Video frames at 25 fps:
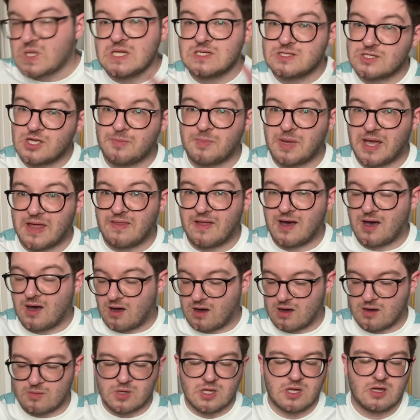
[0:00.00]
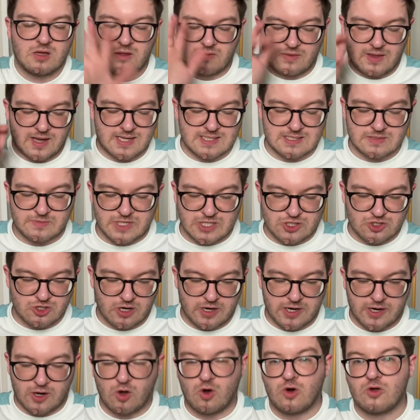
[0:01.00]
So pick that up. That is me
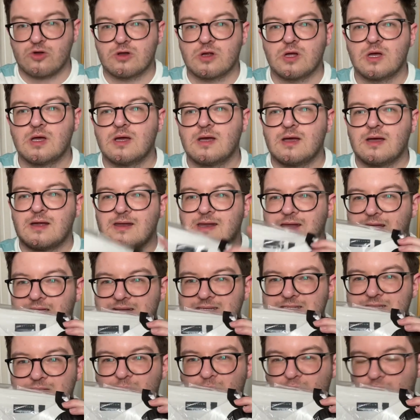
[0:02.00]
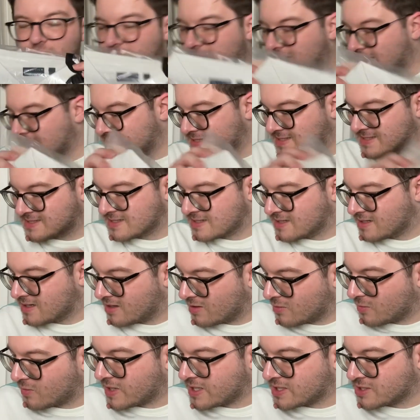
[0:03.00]
trying it on. Next I bought this,
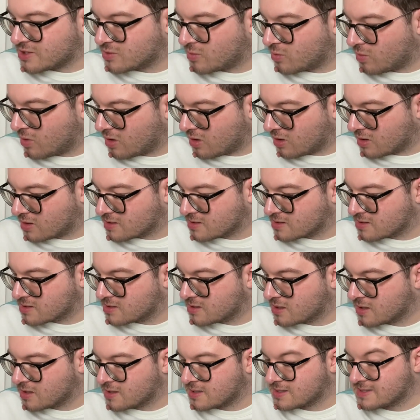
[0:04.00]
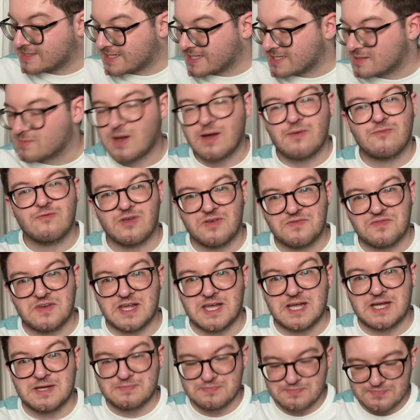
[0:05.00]
which was £6.50
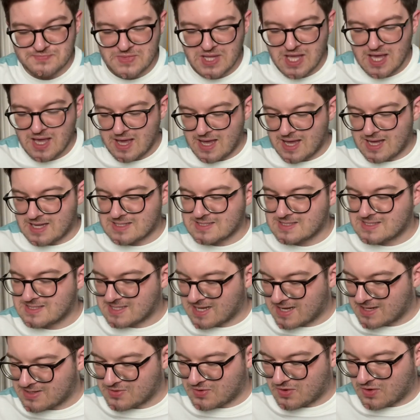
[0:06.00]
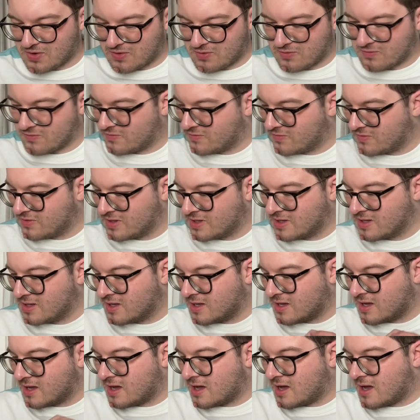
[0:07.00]
instead of
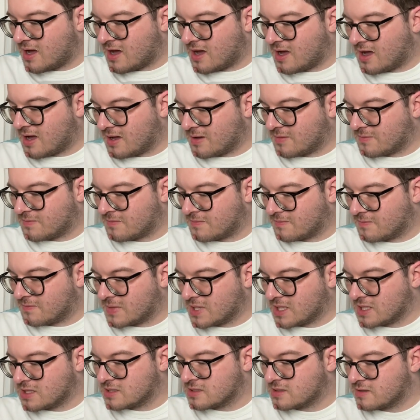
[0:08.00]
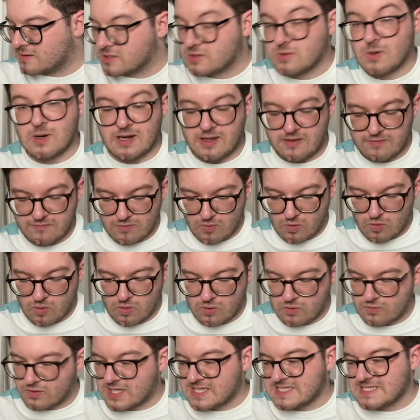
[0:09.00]
24.
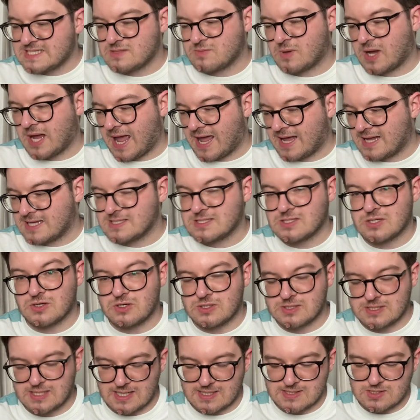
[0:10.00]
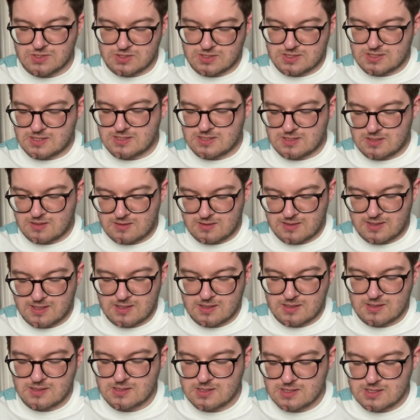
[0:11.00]
This is by ASOS Design,